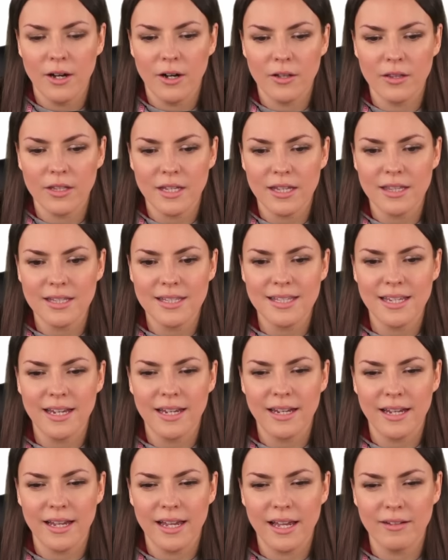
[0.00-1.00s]
On the other
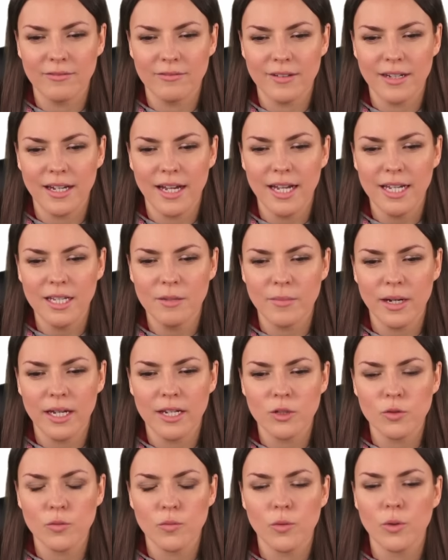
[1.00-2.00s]
side, I have 9
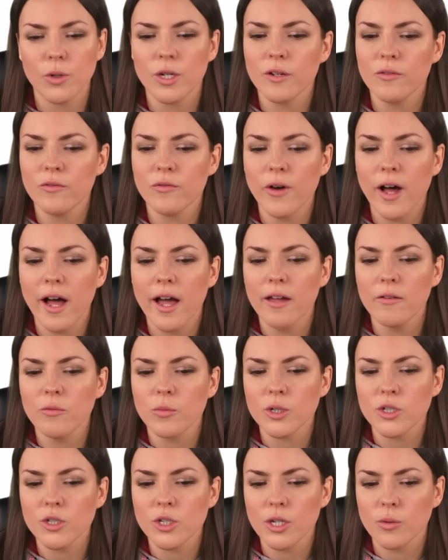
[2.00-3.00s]
minus 45,
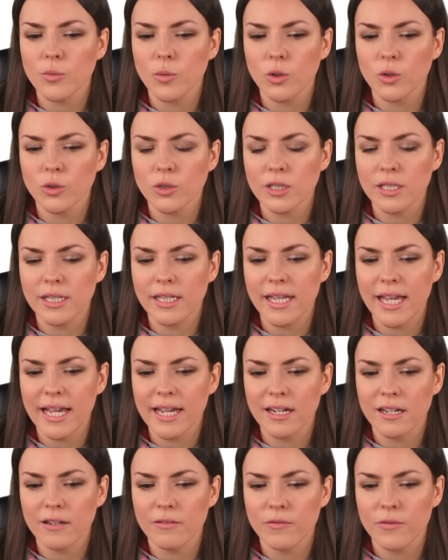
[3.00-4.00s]
which equals
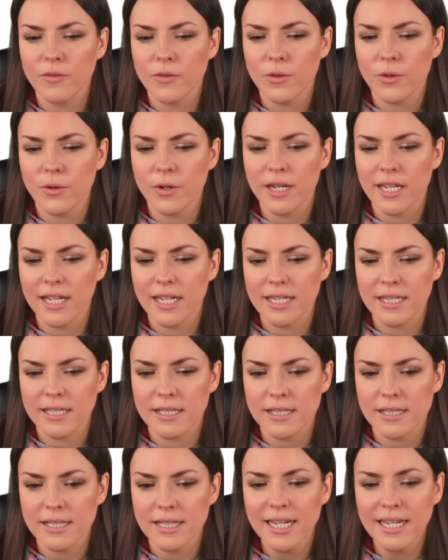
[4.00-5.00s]
negative
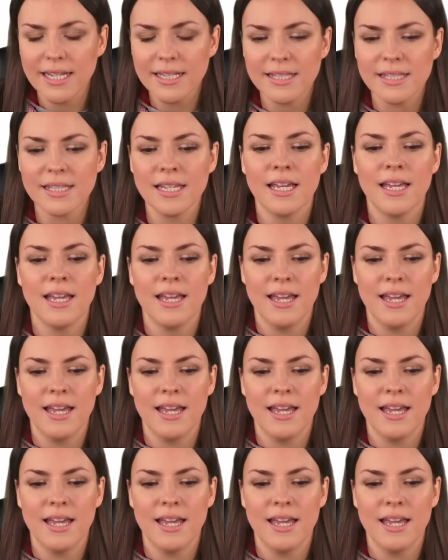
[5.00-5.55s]
36.